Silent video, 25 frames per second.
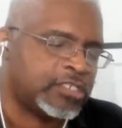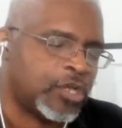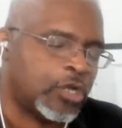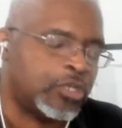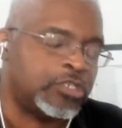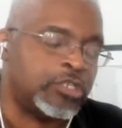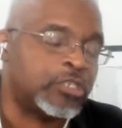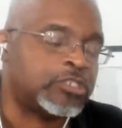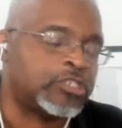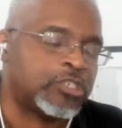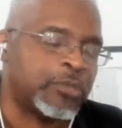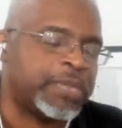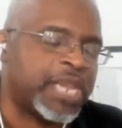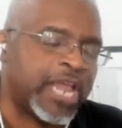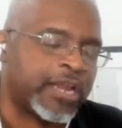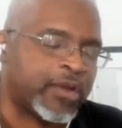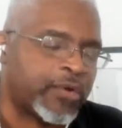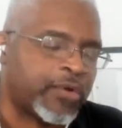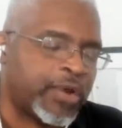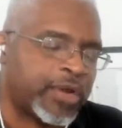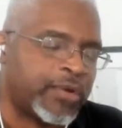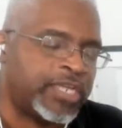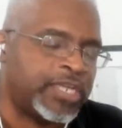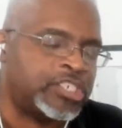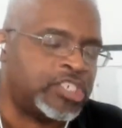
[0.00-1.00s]
Oh, no, excuse me,
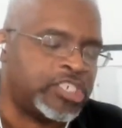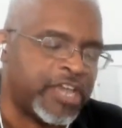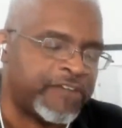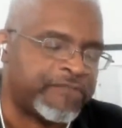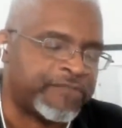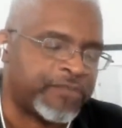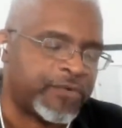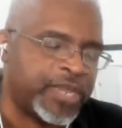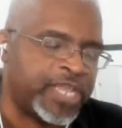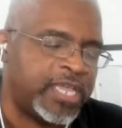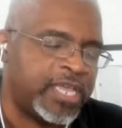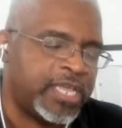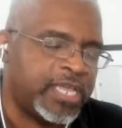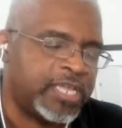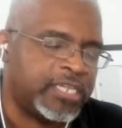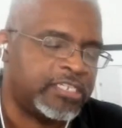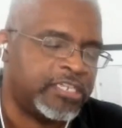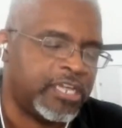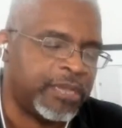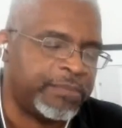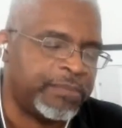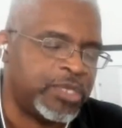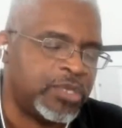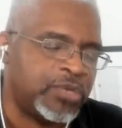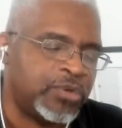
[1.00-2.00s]
not Gregory. Jeffrey
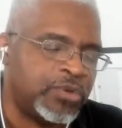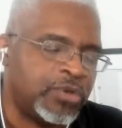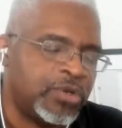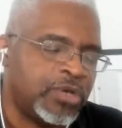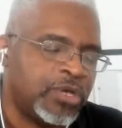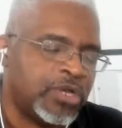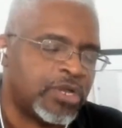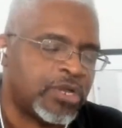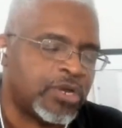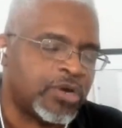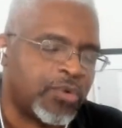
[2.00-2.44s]
W.